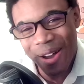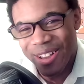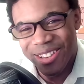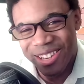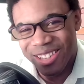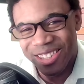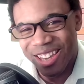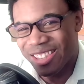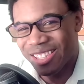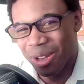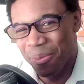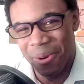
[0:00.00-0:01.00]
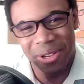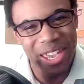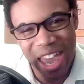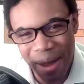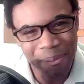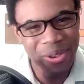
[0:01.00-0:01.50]
It's just, it's super
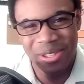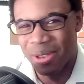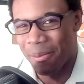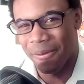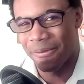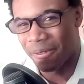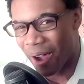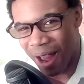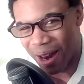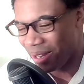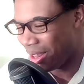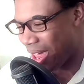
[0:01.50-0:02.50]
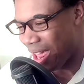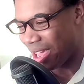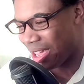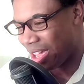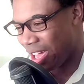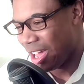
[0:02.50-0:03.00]
campy, super fun.
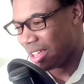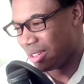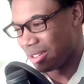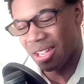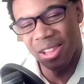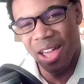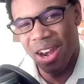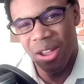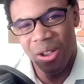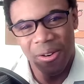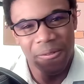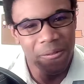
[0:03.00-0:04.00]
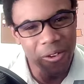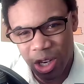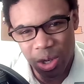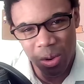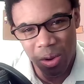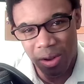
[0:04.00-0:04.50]
Like, there's a lot of good
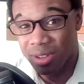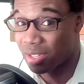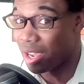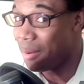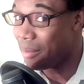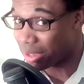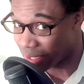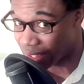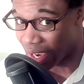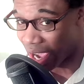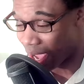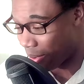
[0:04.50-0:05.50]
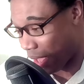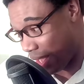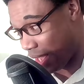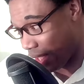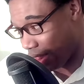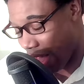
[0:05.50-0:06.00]
visuals some of the time, I
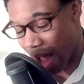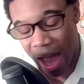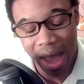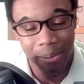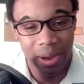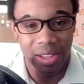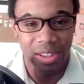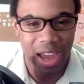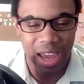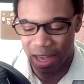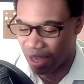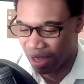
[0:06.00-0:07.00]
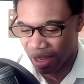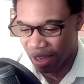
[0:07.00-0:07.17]
can't lie, but like,